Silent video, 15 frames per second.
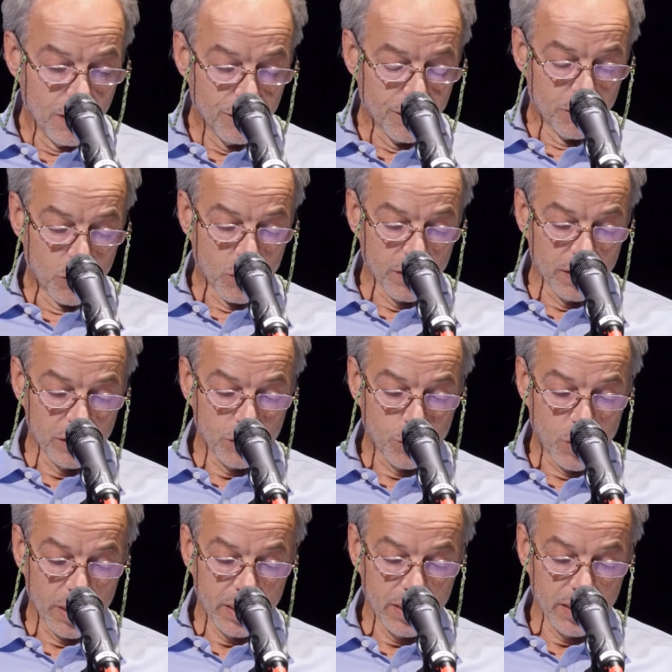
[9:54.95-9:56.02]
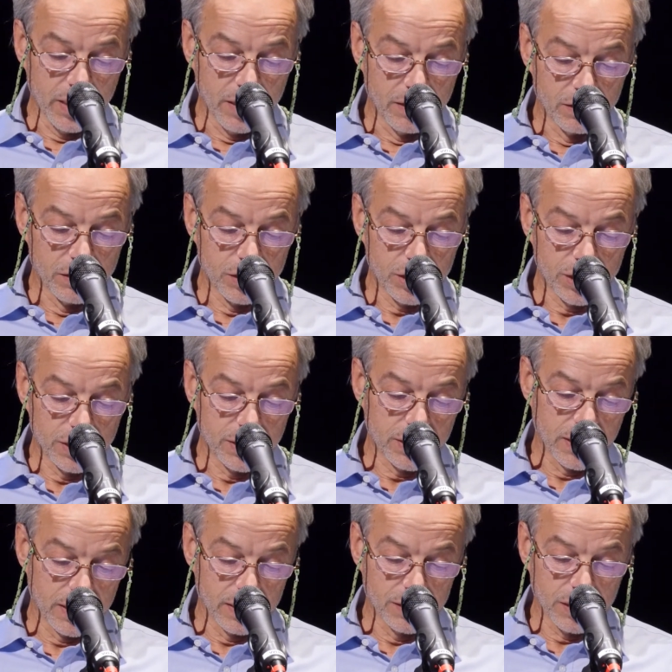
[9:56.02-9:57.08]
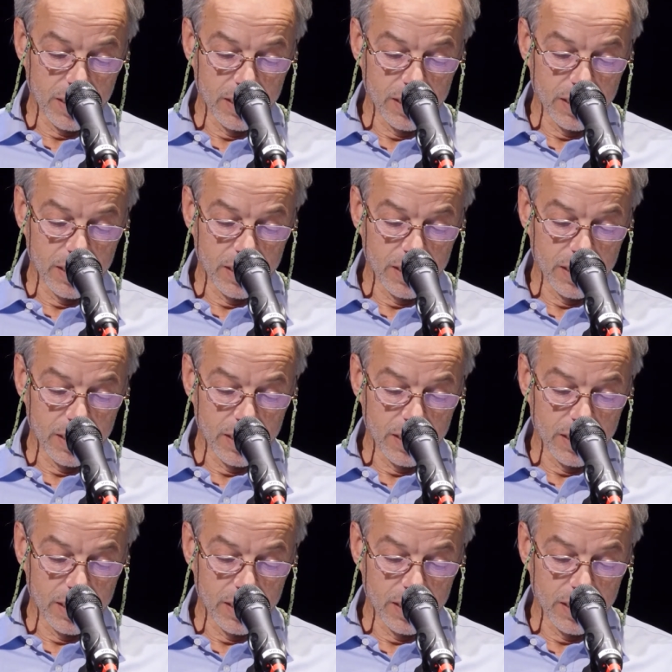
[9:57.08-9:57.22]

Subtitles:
For more than 20 years, she says,